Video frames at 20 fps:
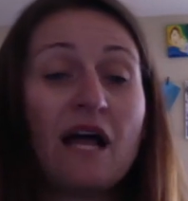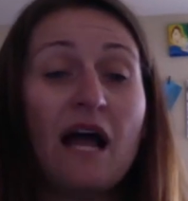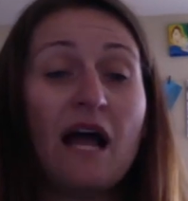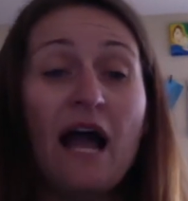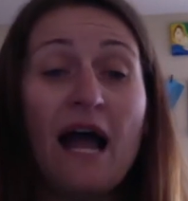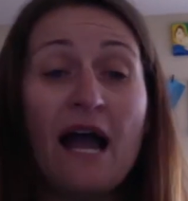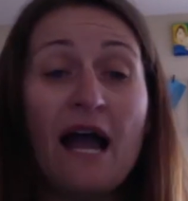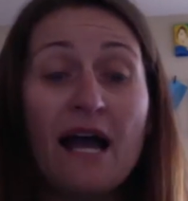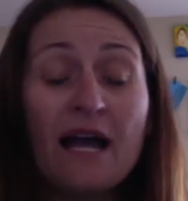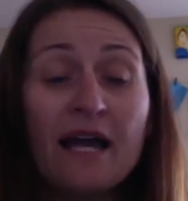
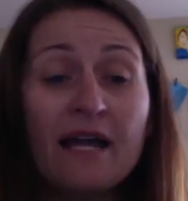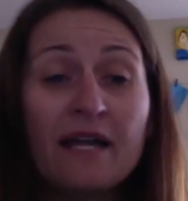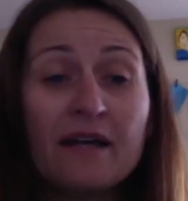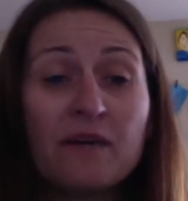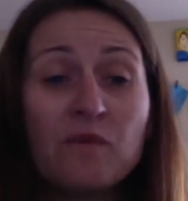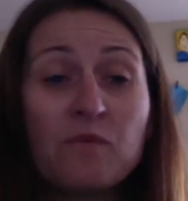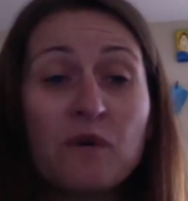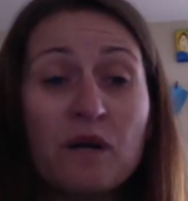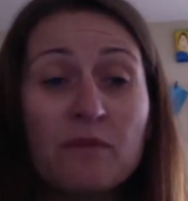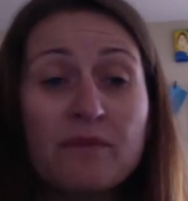I
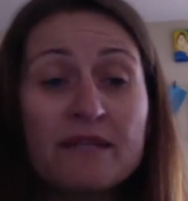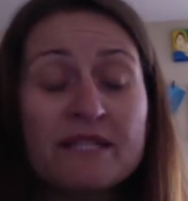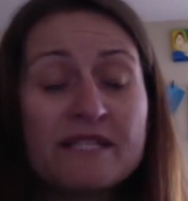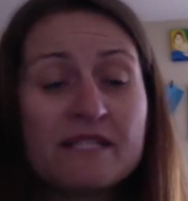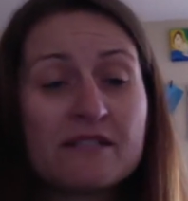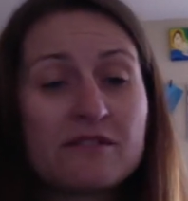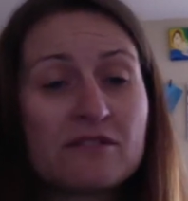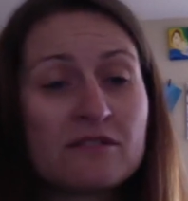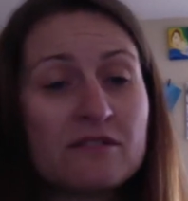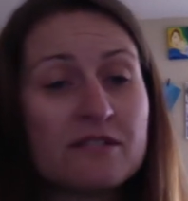wobbly
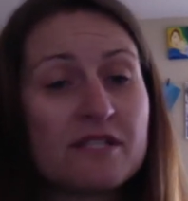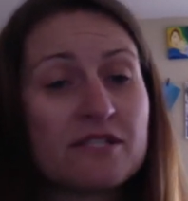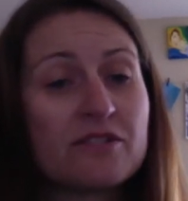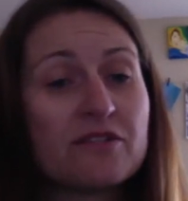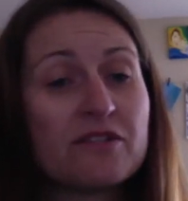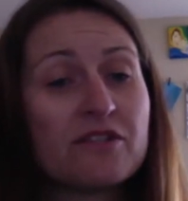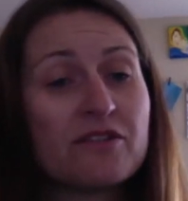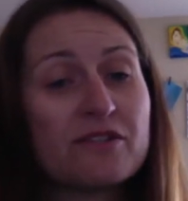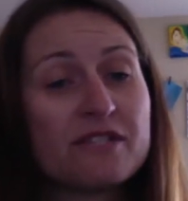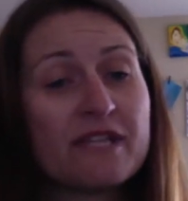stools is
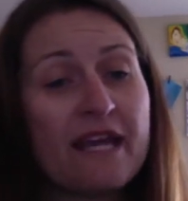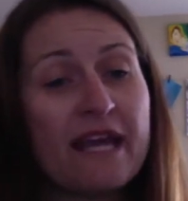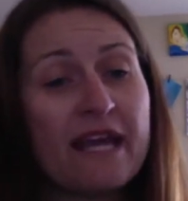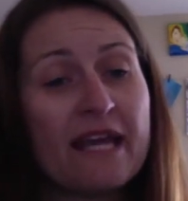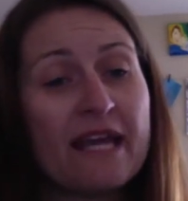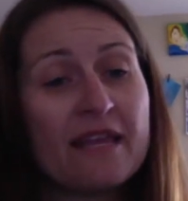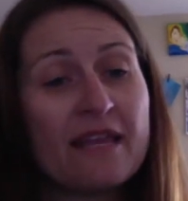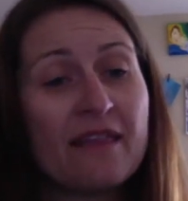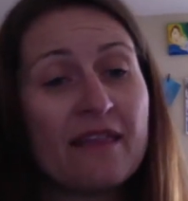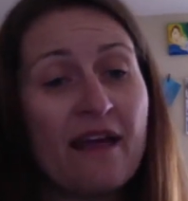good. You're
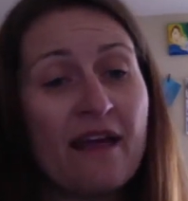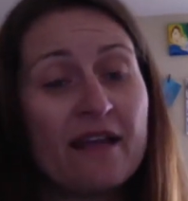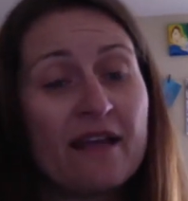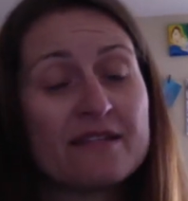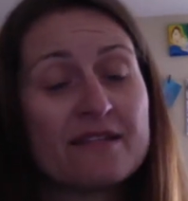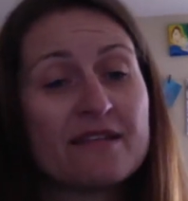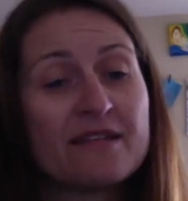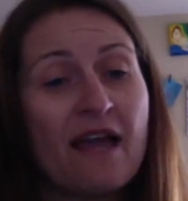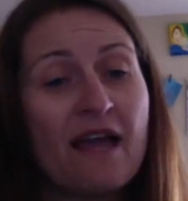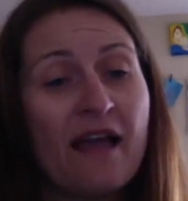saying that